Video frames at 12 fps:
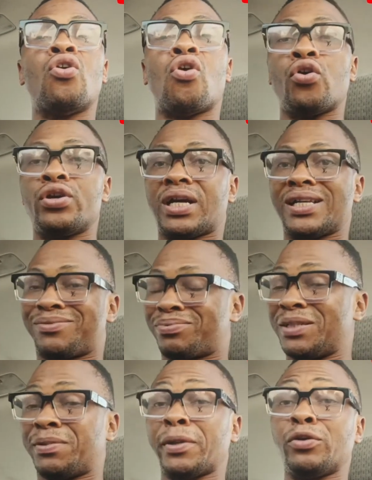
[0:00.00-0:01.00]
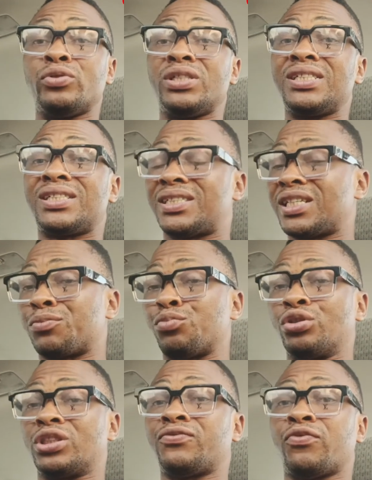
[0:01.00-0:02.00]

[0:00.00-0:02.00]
or you can spread the payment within 6 months.